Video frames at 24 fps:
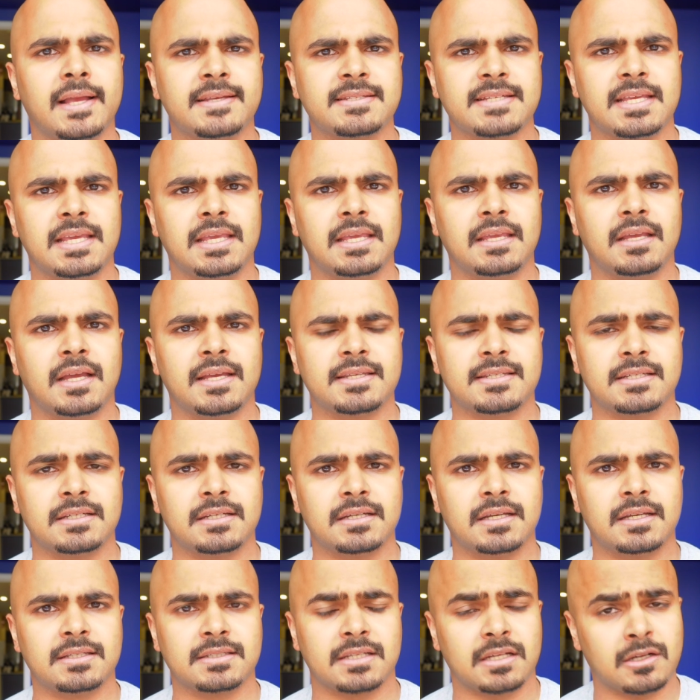as
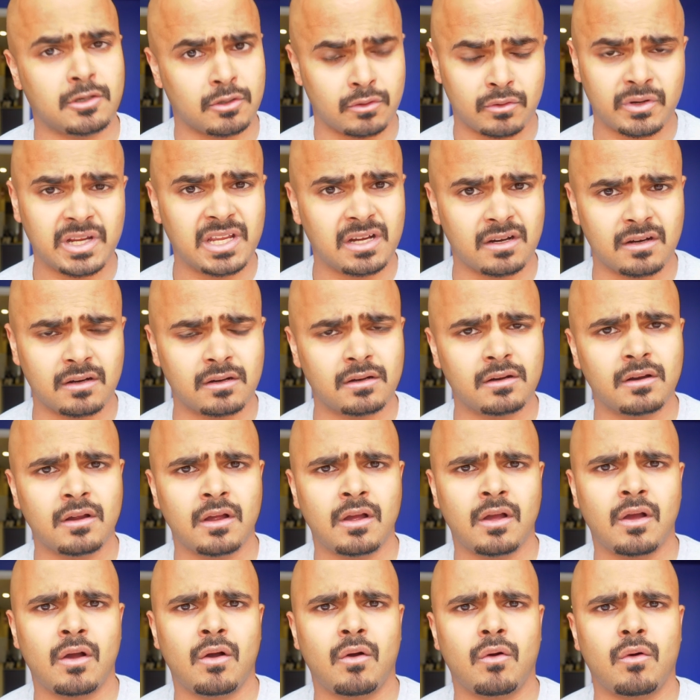a career,
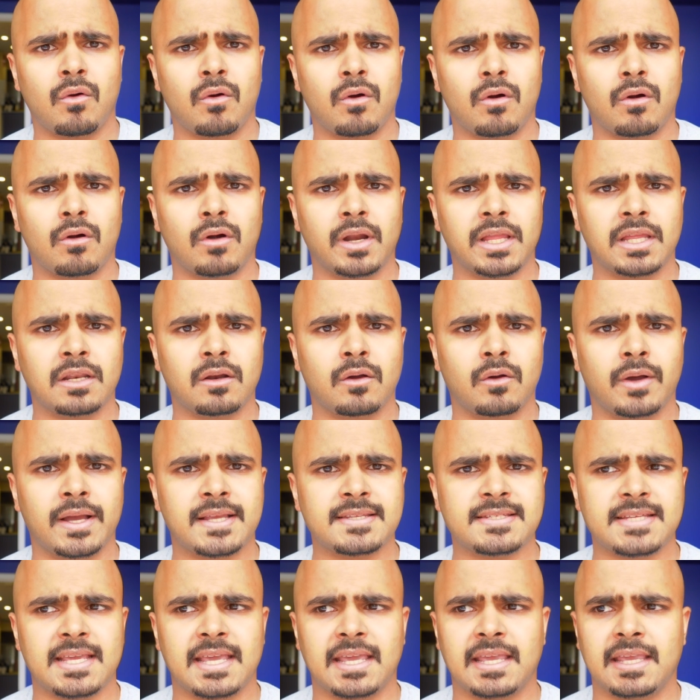or you know,
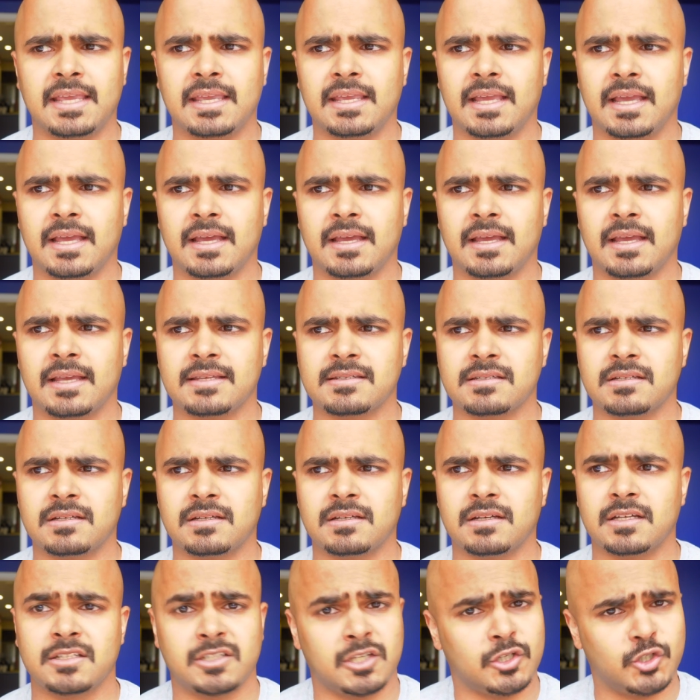as
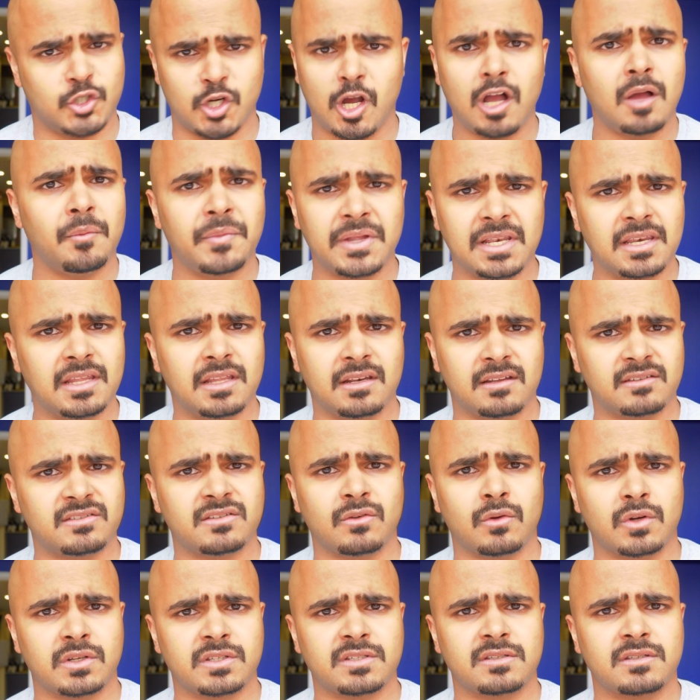a job in a
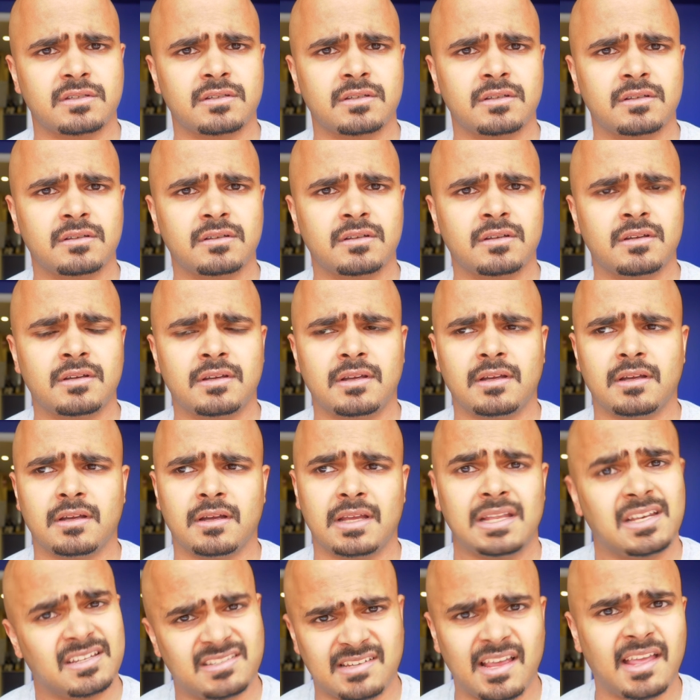sorts,
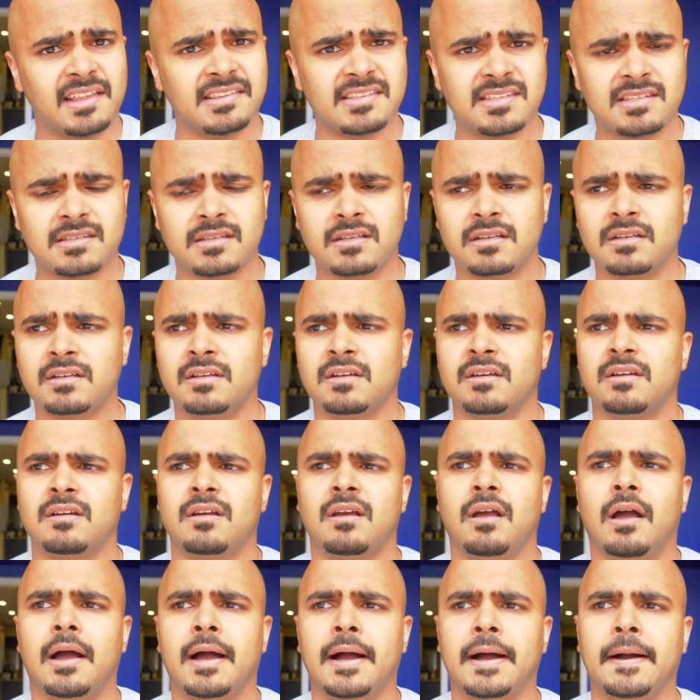in a sense.
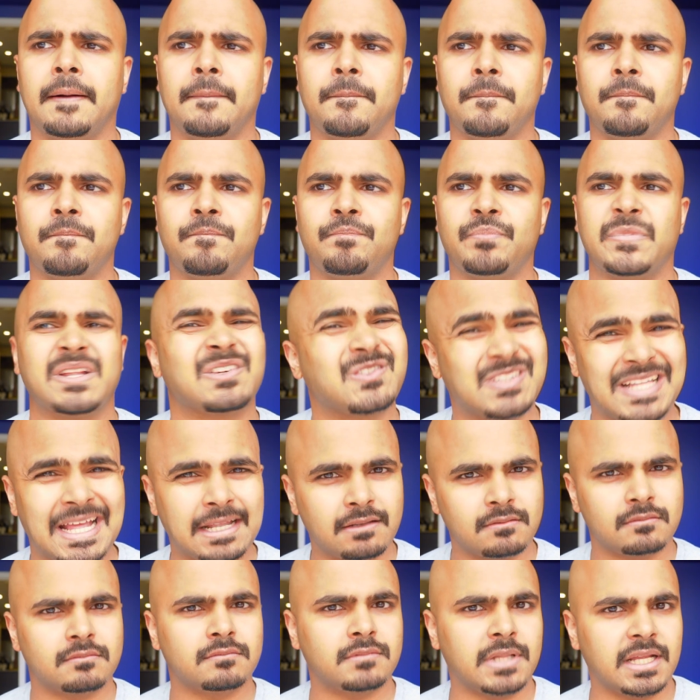There's
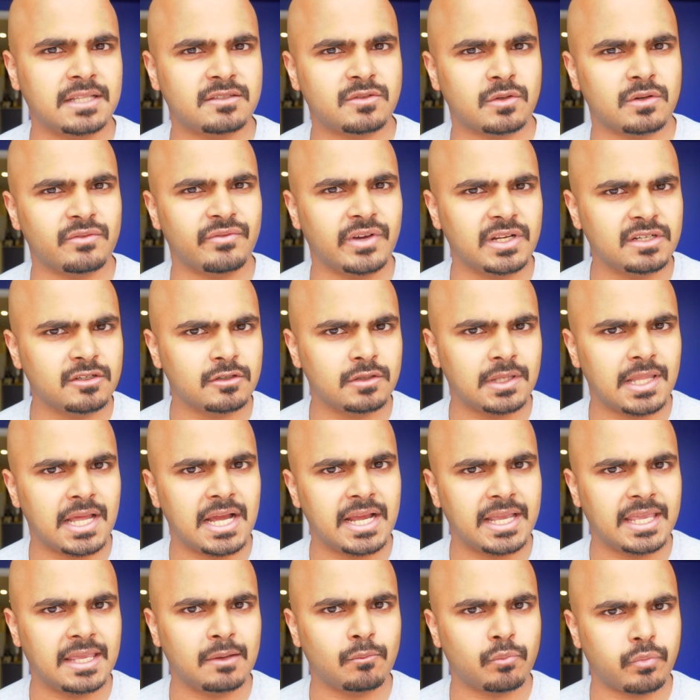that sort of
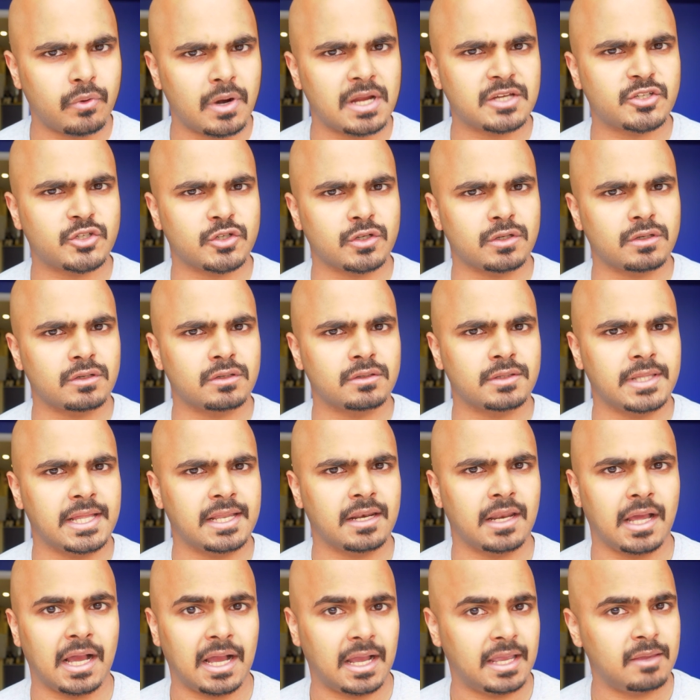underlying pressure
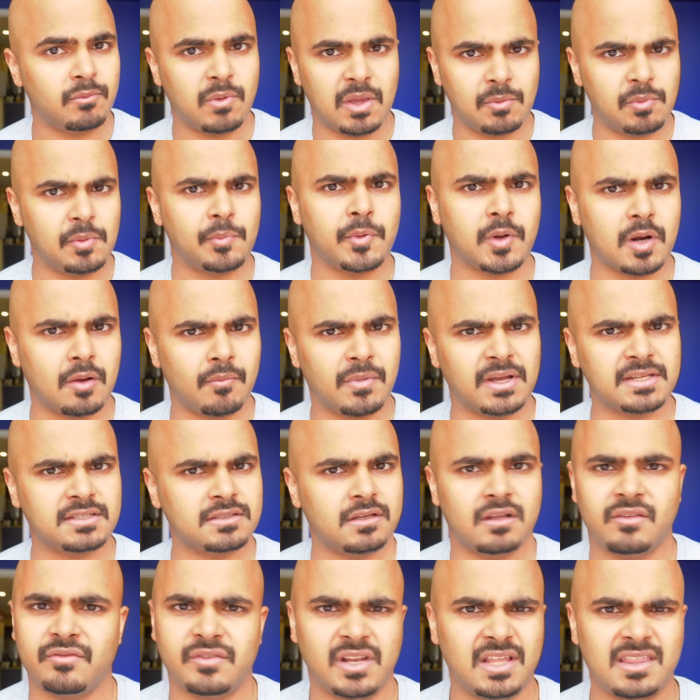that I maybe put on
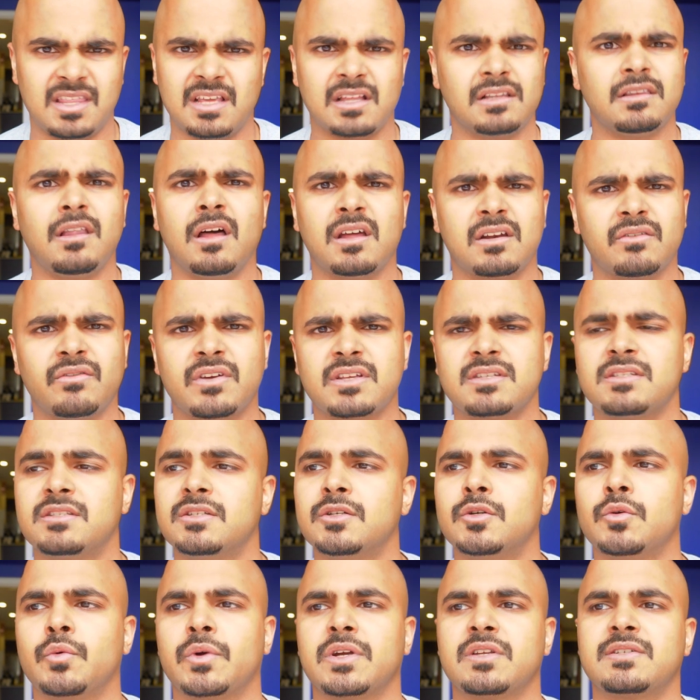myself, and I think a lot of us
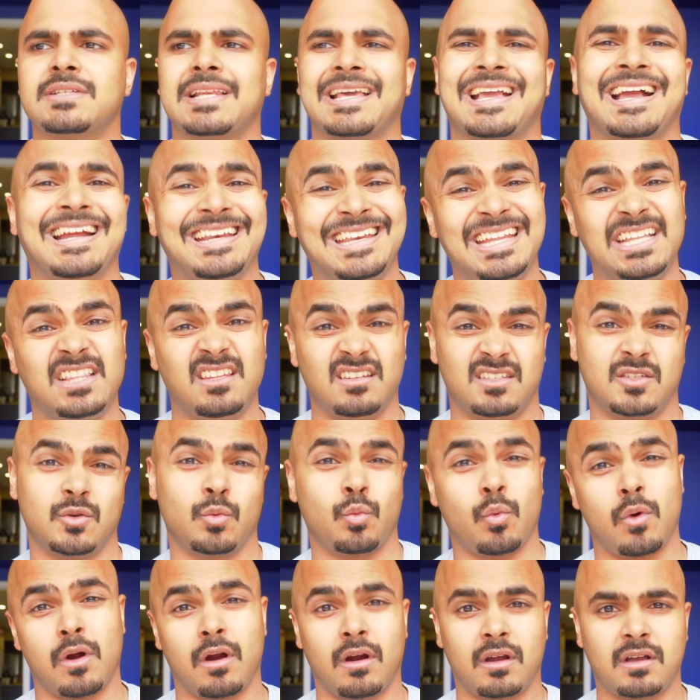do, where it's like, I need this to
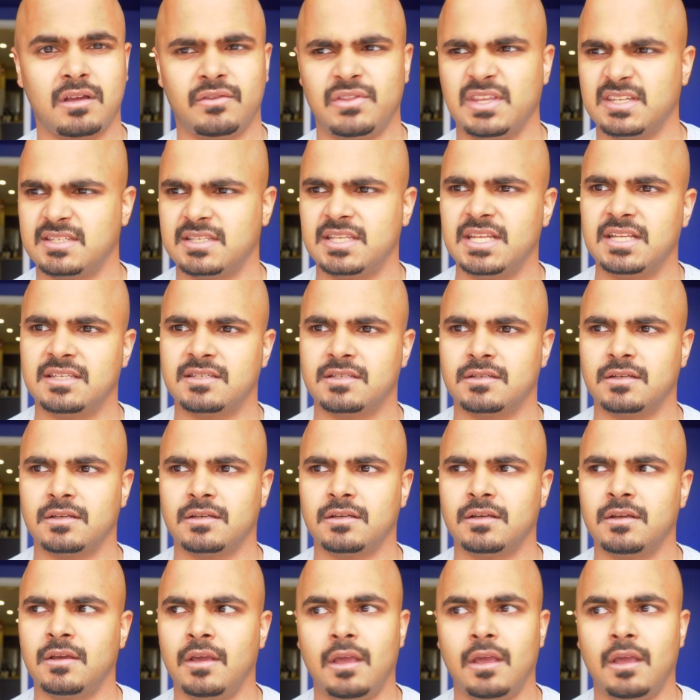work, this needs to